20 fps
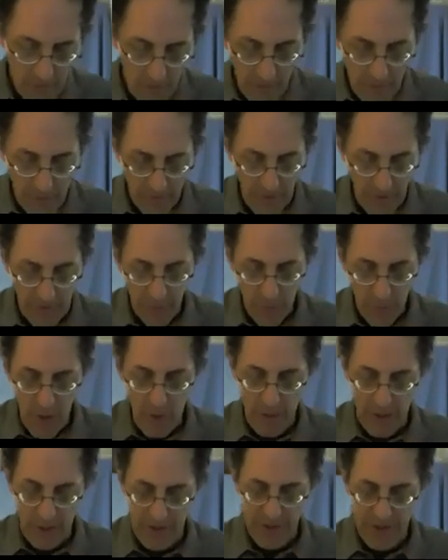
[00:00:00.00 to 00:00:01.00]
So that's one
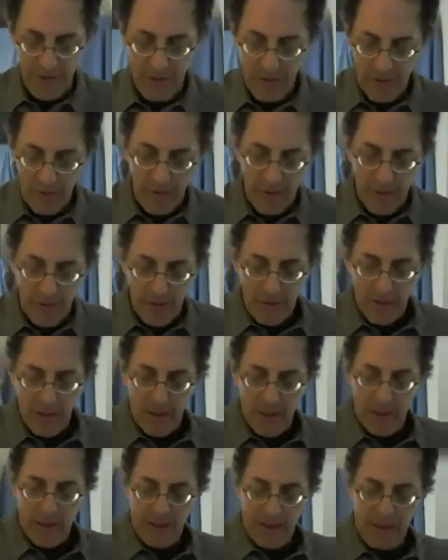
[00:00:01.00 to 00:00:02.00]
question.
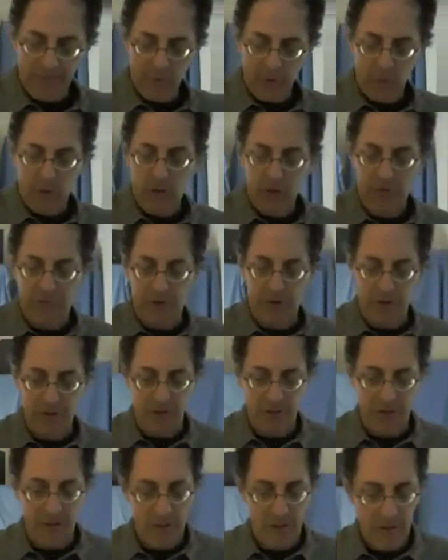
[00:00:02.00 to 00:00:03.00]
If the work
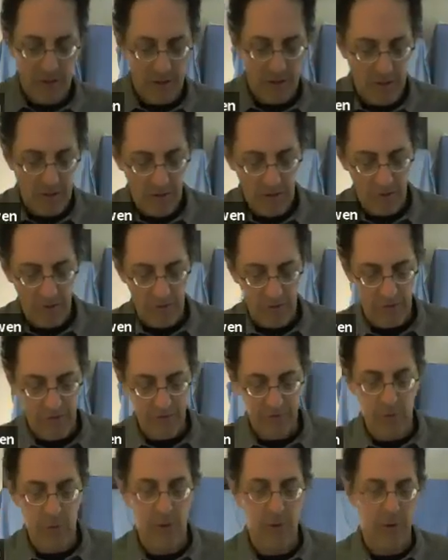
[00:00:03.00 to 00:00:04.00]
function is
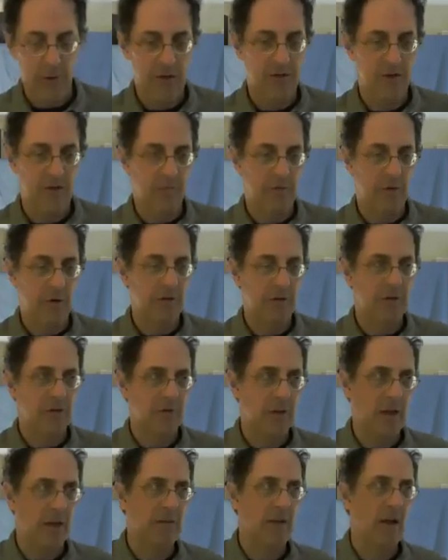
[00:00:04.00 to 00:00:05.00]
4 electron volts, if
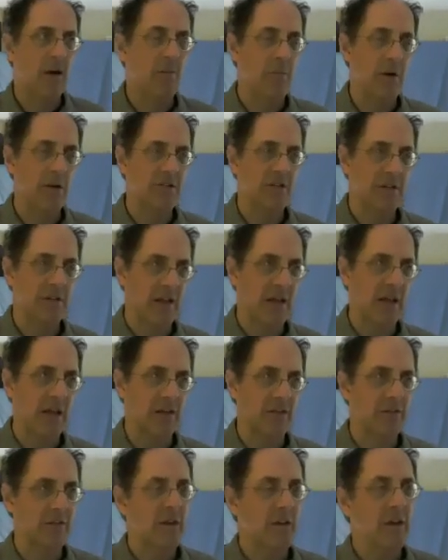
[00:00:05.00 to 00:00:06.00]
that's how much it
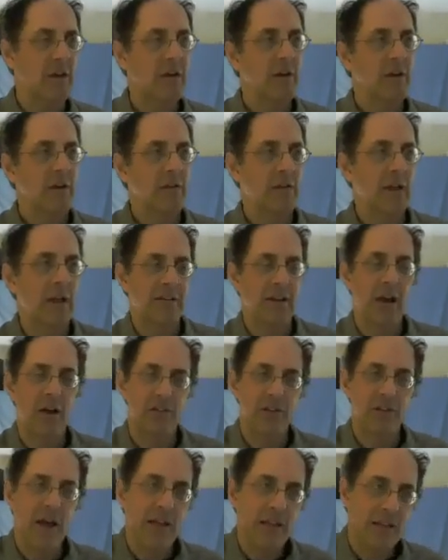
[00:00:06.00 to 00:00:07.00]
takes, that's how
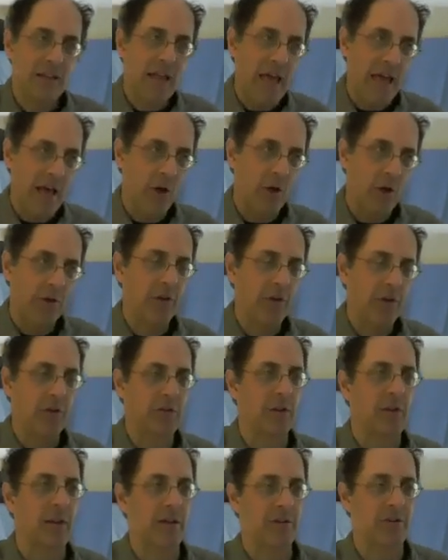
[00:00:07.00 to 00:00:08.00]
tightly held those
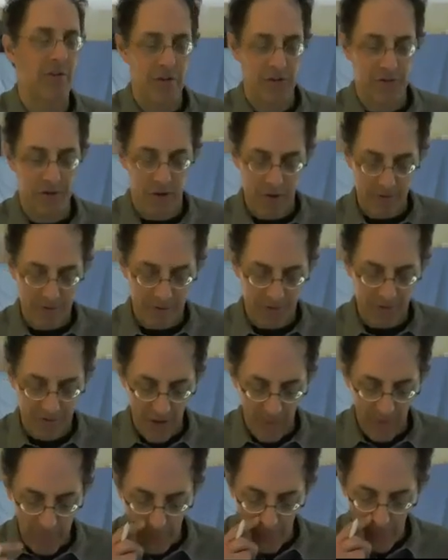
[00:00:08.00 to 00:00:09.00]
electrons are in the
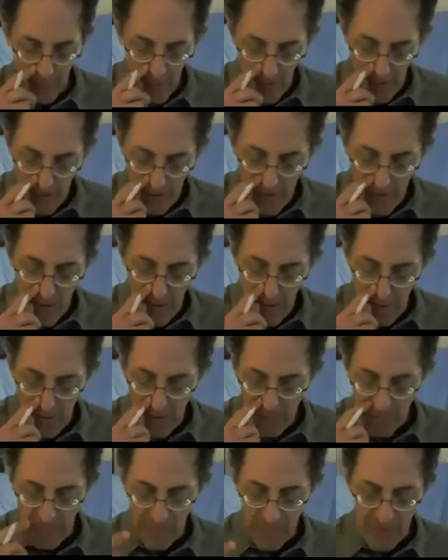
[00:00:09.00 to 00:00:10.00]
sample.
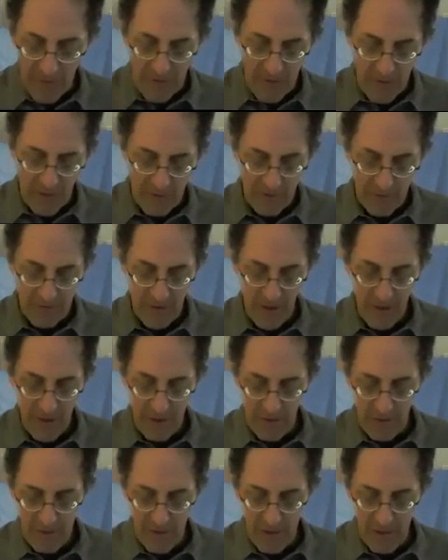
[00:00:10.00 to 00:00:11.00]
And the
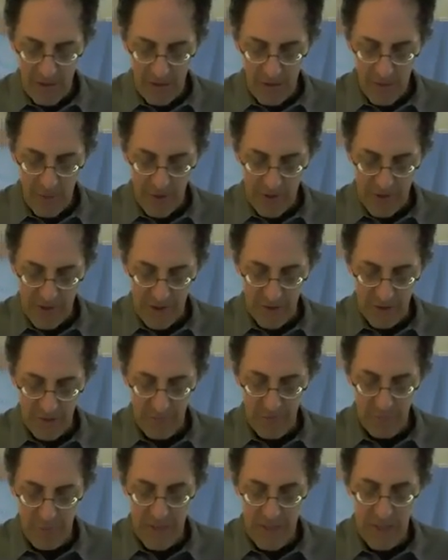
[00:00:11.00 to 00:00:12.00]
second
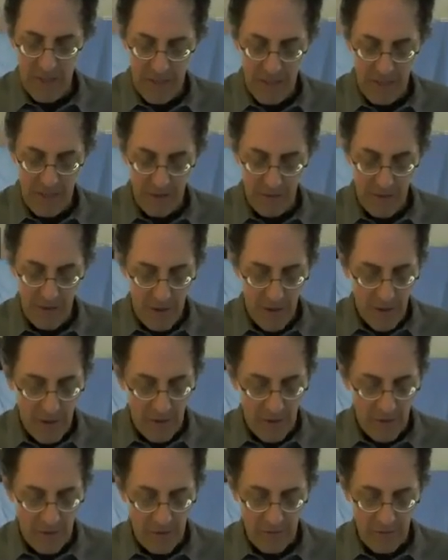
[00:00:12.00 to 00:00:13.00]
question, B here,
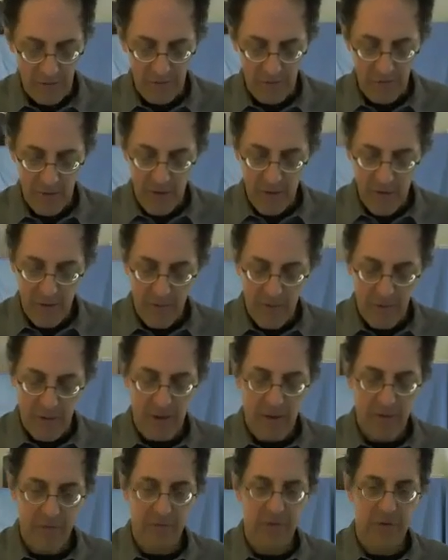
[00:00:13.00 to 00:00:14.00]
is
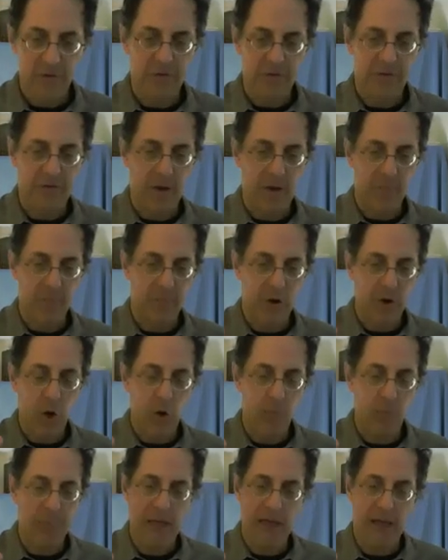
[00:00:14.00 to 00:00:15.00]
if this
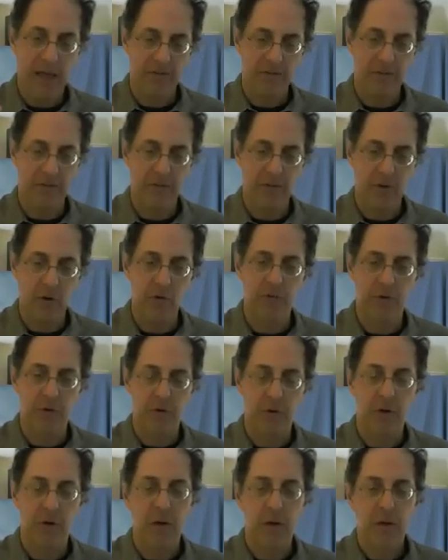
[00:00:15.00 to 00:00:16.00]
probe passes
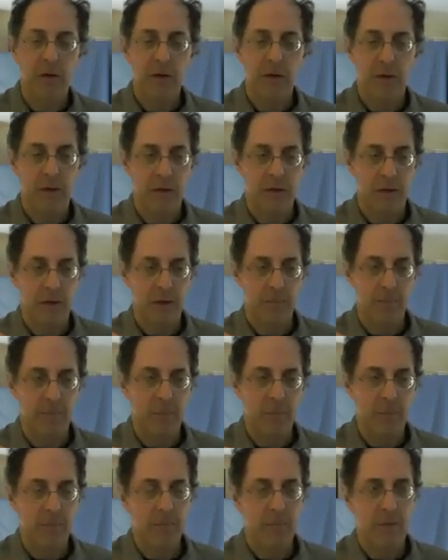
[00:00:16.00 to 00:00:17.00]
over
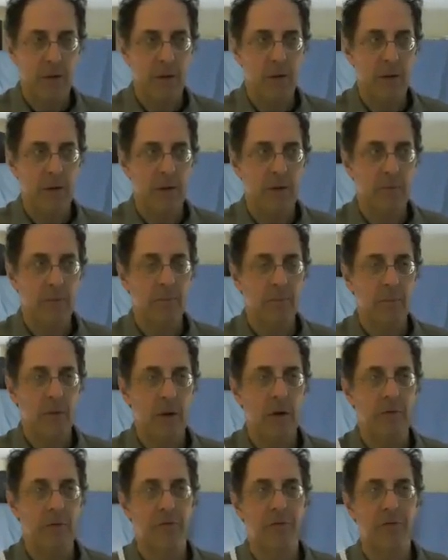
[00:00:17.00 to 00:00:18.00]

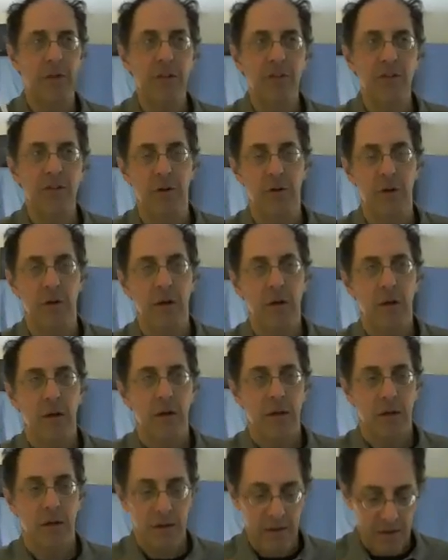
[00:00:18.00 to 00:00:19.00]
a feature
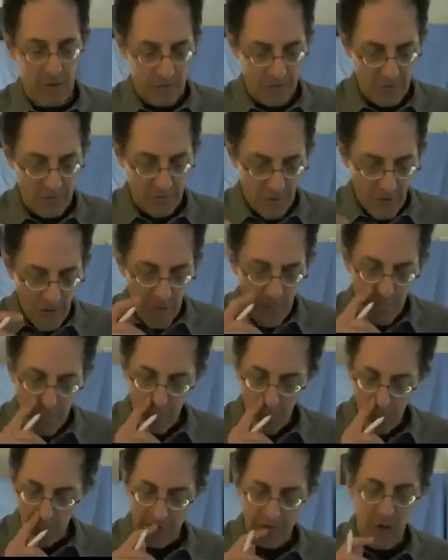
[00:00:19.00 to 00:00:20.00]
that's
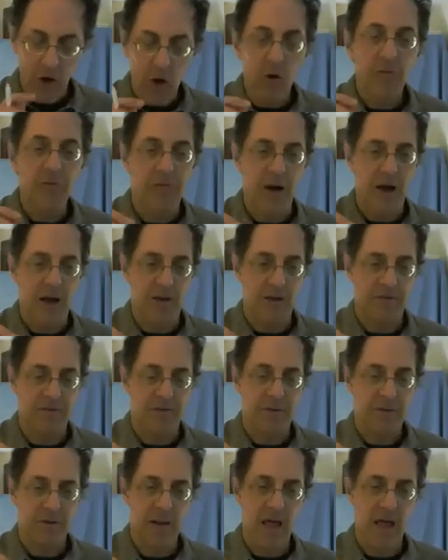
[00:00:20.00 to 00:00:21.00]
0.05
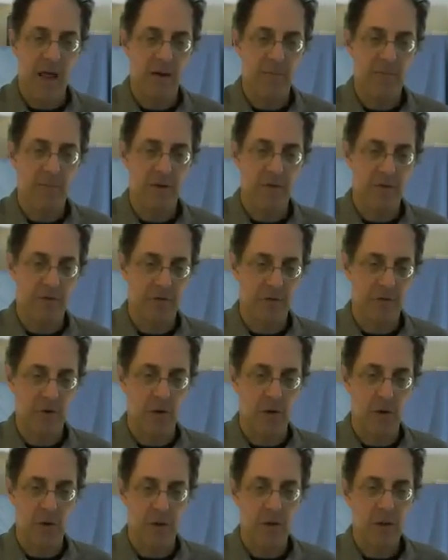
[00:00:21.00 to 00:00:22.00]
nanometers
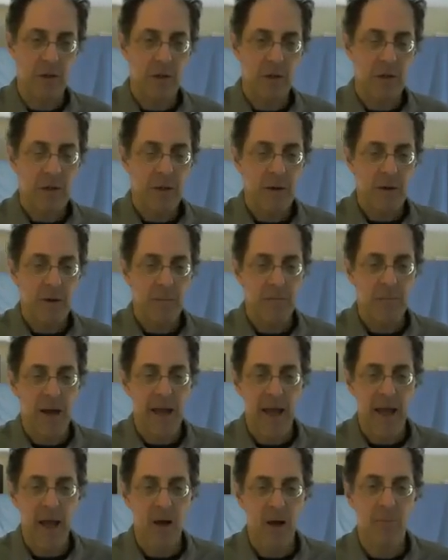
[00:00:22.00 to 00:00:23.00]
tall, by
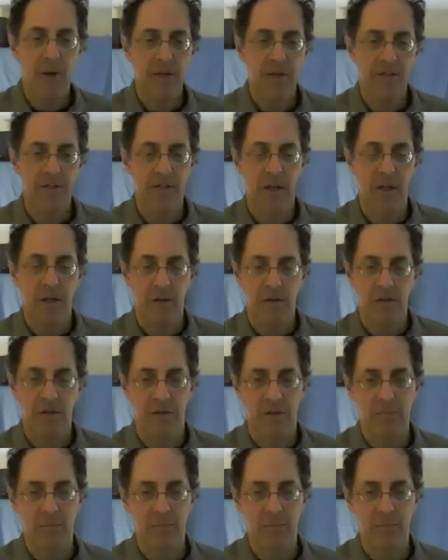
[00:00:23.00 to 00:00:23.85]
how much does the